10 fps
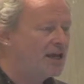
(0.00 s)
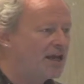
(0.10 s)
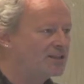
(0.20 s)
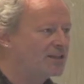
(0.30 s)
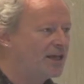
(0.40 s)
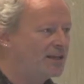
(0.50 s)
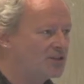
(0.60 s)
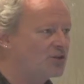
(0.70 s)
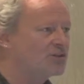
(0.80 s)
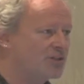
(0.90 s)
And
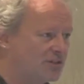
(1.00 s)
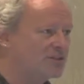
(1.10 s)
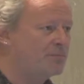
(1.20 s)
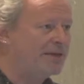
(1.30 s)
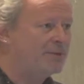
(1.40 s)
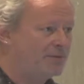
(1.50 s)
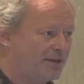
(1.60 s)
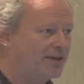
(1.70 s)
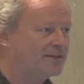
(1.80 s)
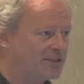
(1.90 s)
so
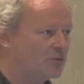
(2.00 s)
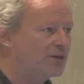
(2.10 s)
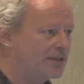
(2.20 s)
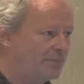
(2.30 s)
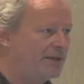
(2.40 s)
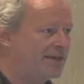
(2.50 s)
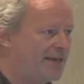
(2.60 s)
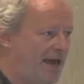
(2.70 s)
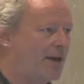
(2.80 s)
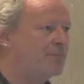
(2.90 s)
there's really a big
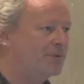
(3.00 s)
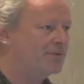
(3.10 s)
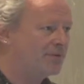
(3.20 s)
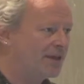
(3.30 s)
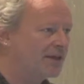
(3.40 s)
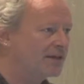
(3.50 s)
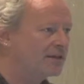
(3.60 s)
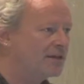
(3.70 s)
gap there.